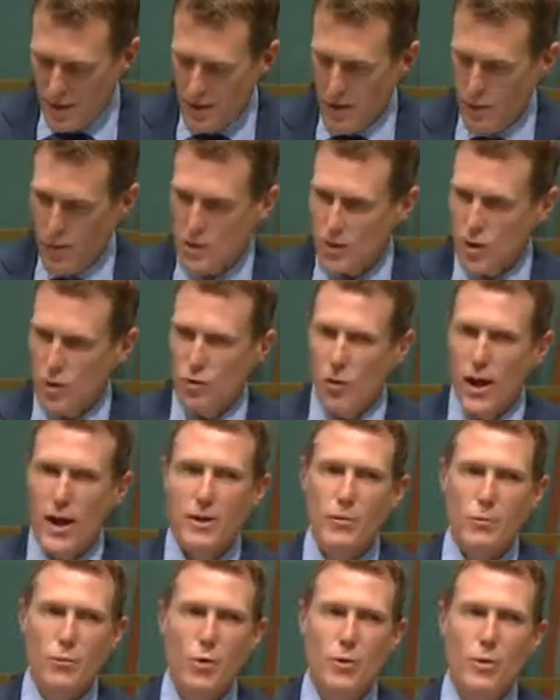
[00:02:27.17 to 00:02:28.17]
There was a
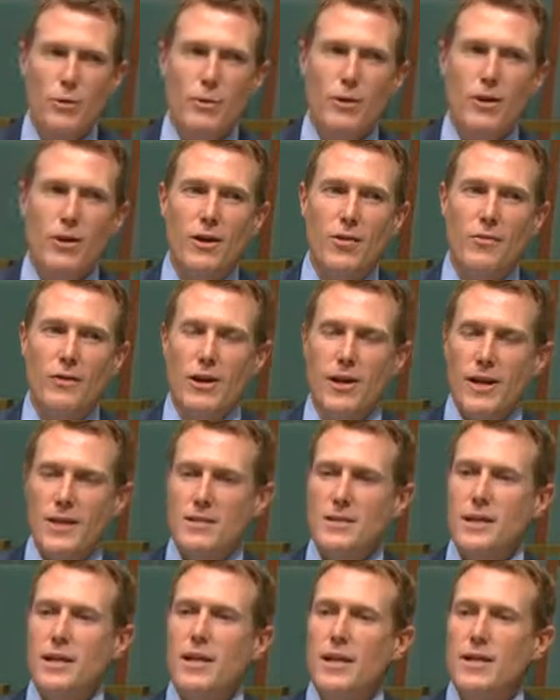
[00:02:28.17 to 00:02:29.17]
great rumour of an
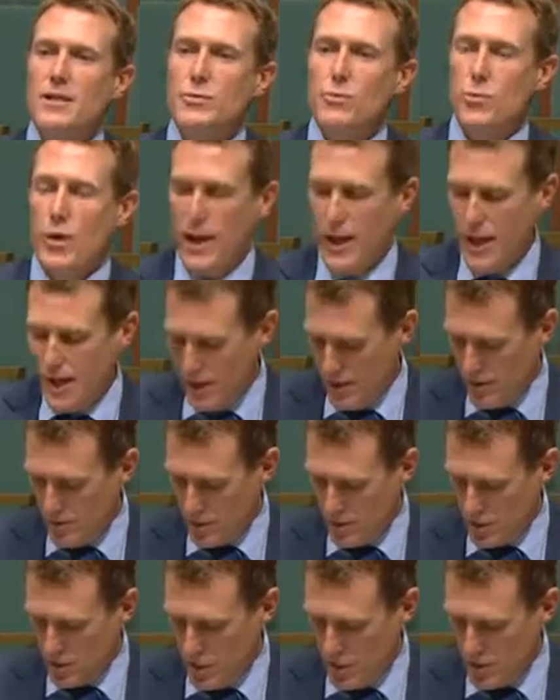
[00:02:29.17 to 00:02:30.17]
SAS raid
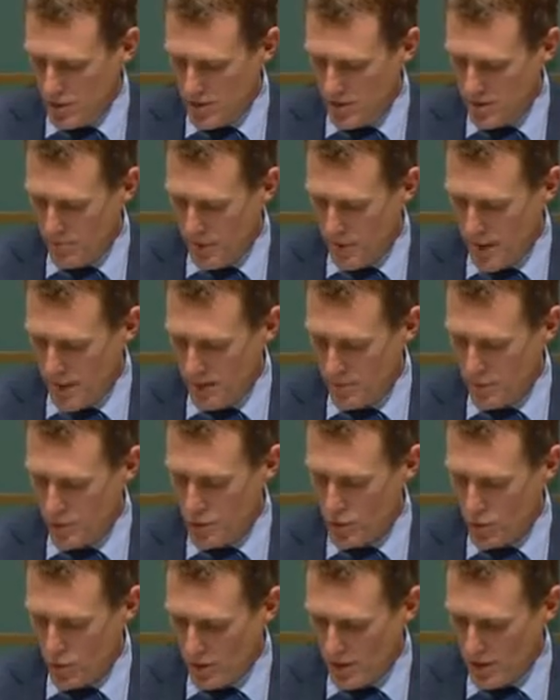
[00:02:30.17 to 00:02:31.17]
which was to
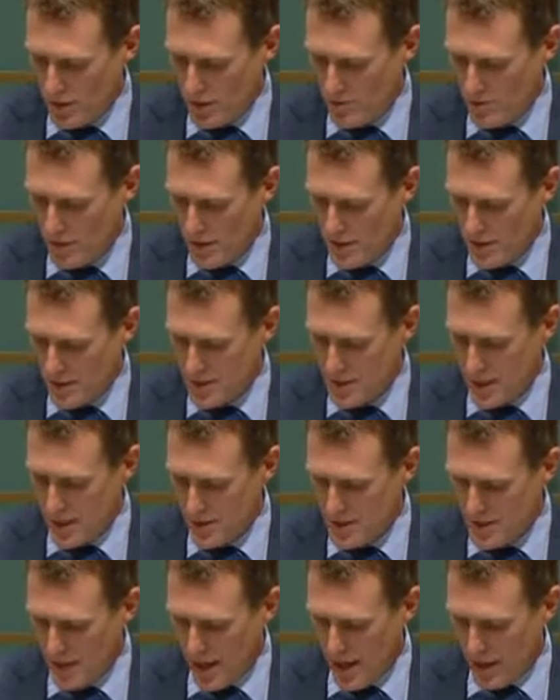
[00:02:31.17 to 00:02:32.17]
be
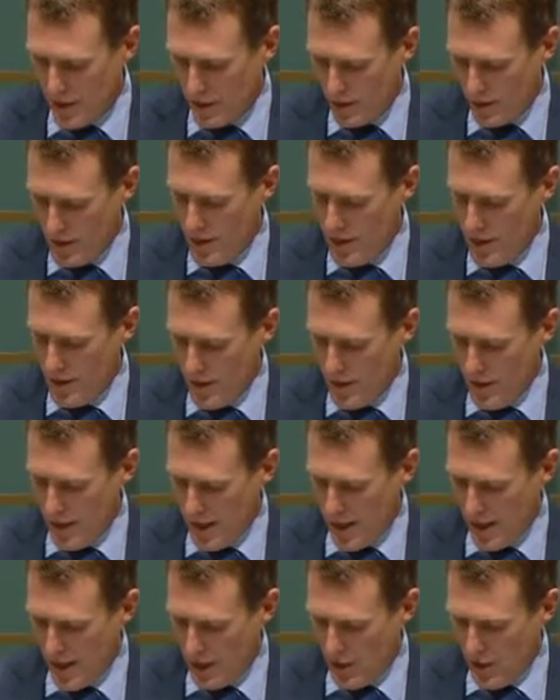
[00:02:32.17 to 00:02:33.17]
set down
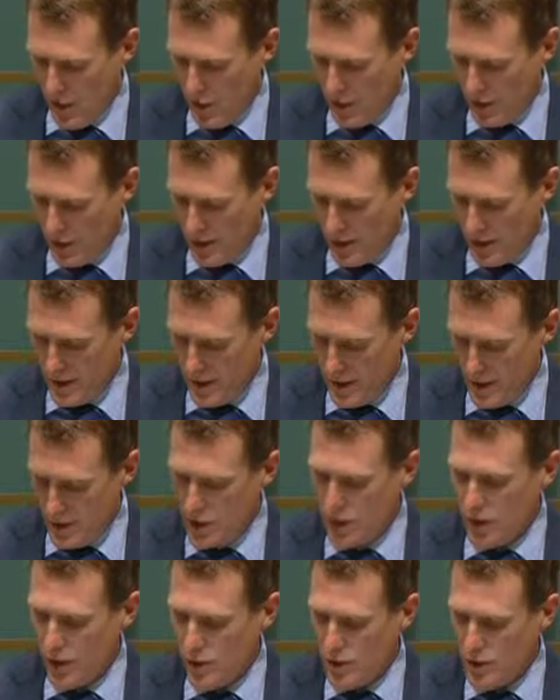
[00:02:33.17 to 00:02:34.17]
on
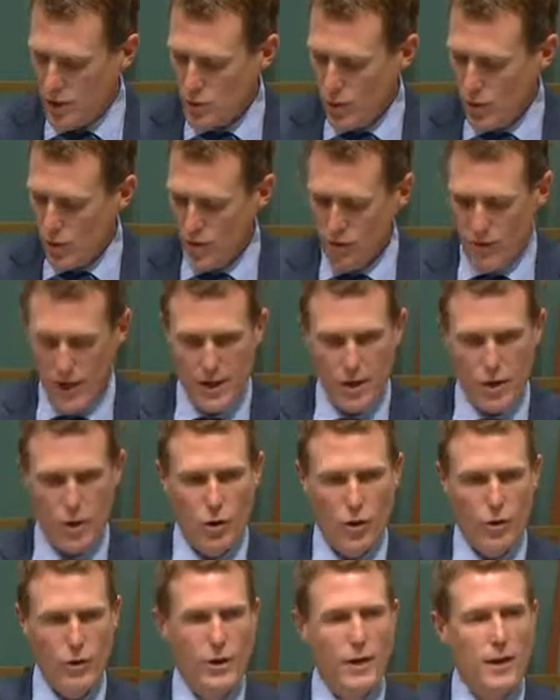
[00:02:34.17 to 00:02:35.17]
Tierra del
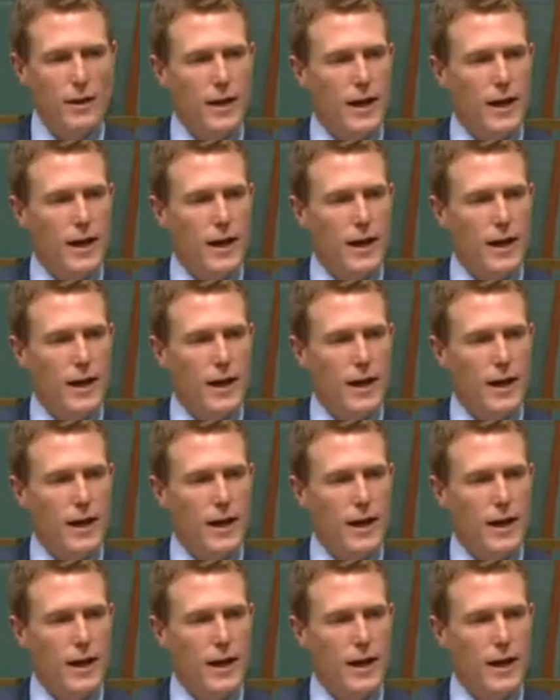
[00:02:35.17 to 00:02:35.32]
Fuego.